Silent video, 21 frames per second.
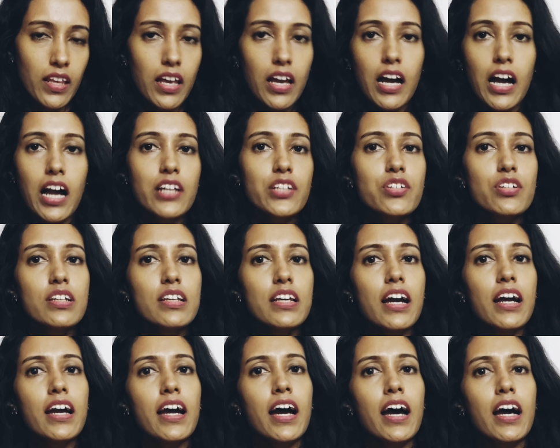Actually,
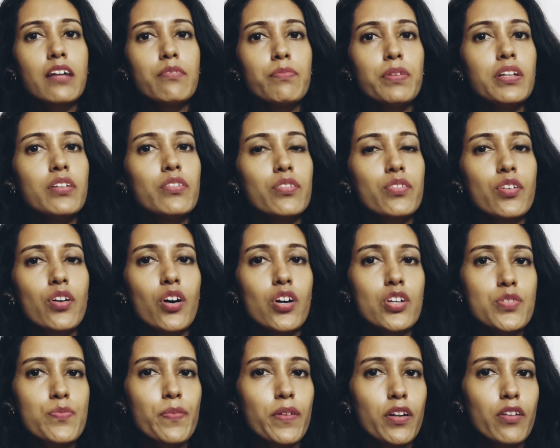I had been to the
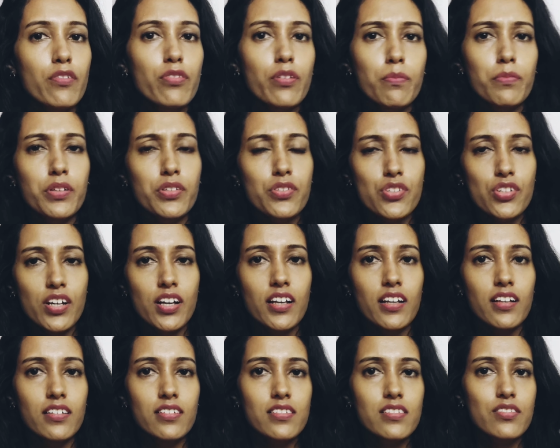hospital for my
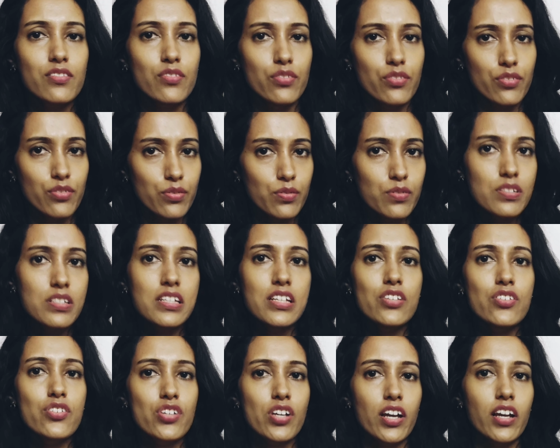child's
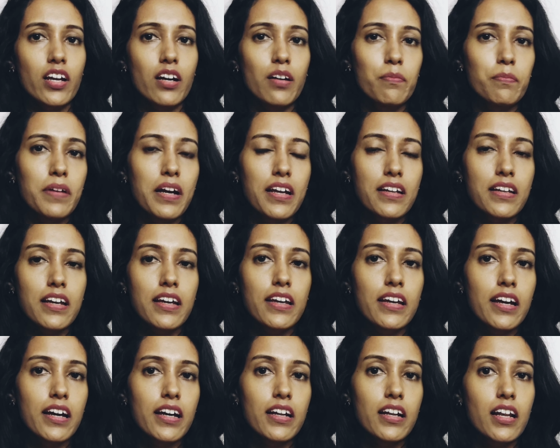routine checkup and I
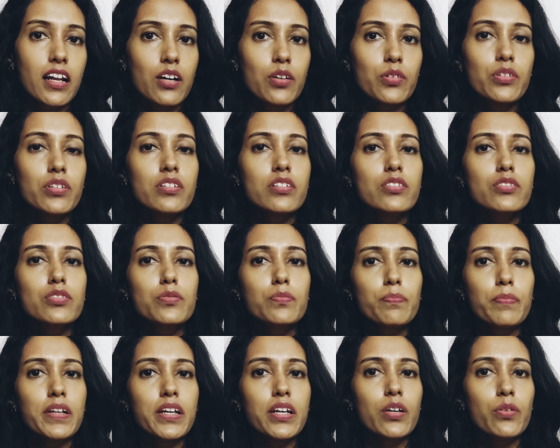had allowed her to
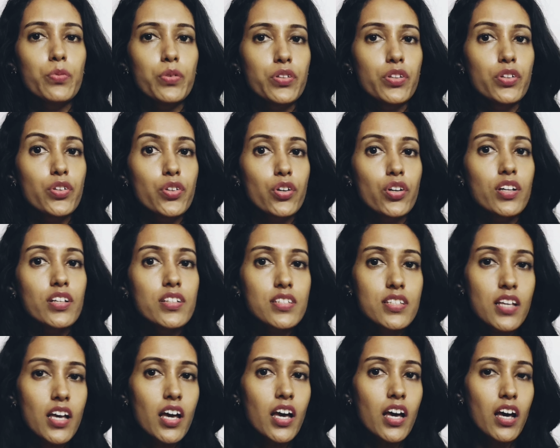play with the
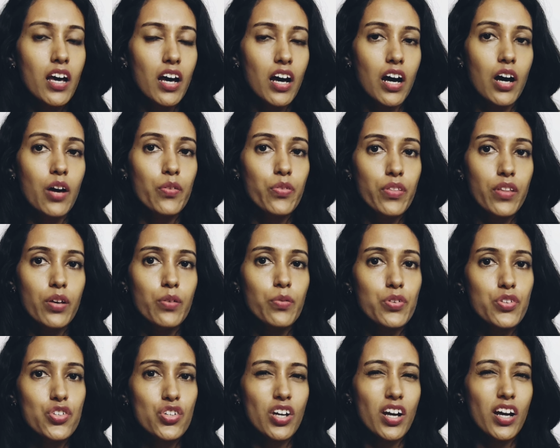toys out there,
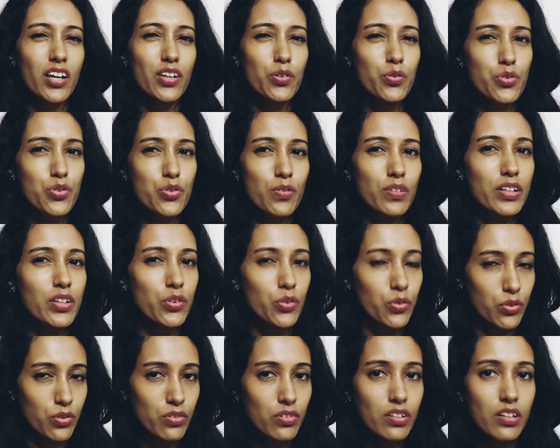which I usually
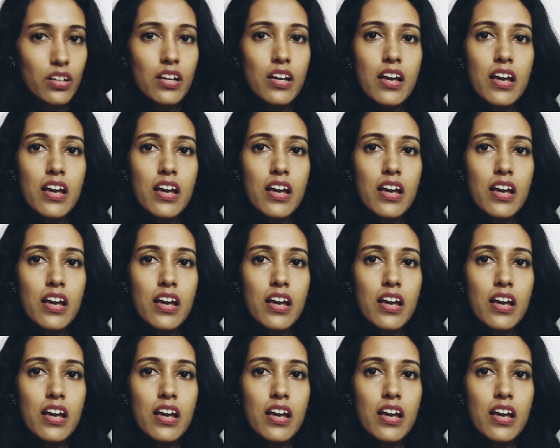don't.